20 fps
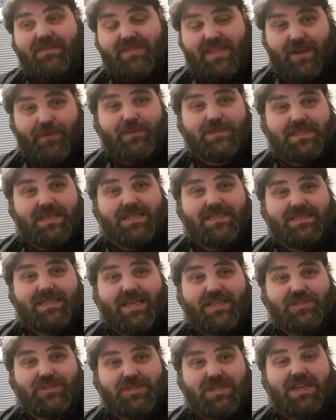That was the
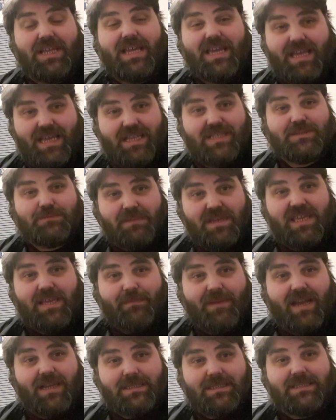intention. It is Mickey
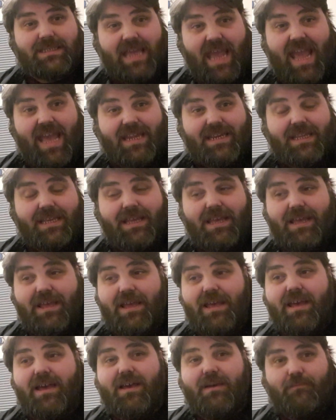Mouse's head,
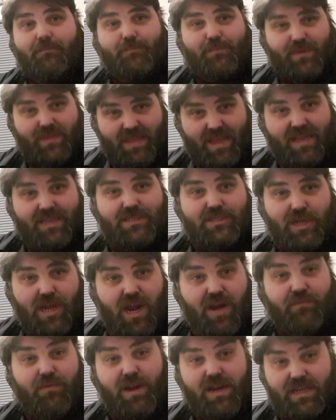but that
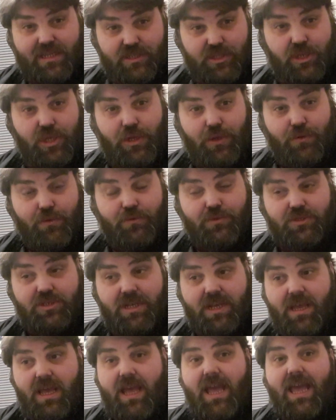entire ride is huge.